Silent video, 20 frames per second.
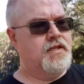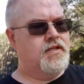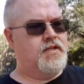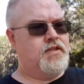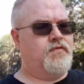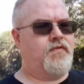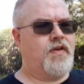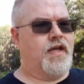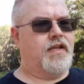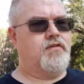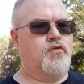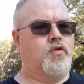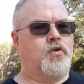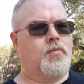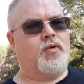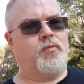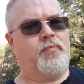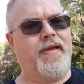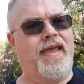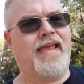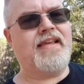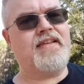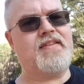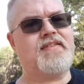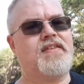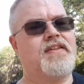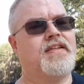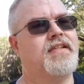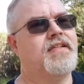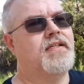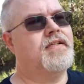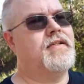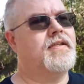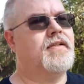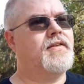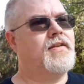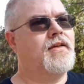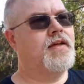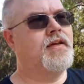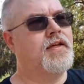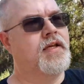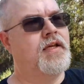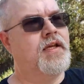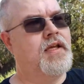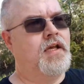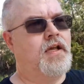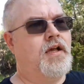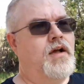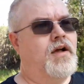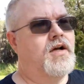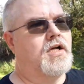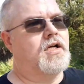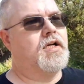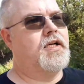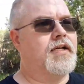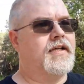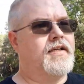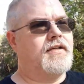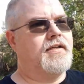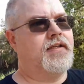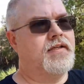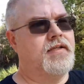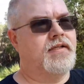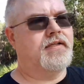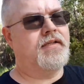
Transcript: you've got normal pacing on